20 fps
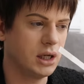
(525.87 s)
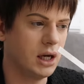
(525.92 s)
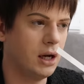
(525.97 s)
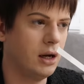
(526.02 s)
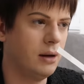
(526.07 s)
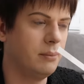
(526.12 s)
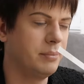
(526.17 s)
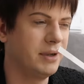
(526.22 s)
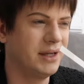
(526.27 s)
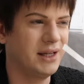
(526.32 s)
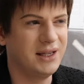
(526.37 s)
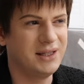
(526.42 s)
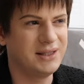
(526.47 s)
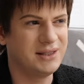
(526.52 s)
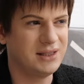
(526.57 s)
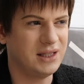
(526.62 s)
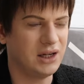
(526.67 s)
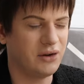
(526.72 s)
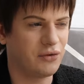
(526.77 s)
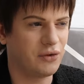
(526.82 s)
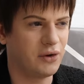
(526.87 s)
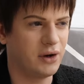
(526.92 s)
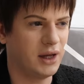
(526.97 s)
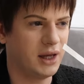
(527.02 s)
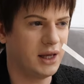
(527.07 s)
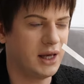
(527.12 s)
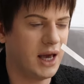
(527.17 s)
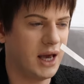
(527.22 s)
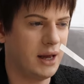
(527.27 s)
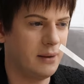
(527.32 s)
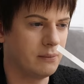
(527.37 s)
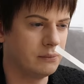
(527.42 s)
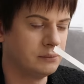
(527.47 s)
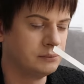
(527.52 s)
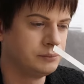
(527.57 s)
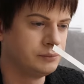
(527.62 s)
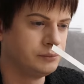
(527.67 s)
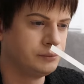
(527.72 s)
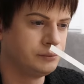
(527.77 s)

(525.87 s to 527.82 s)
But it is different again.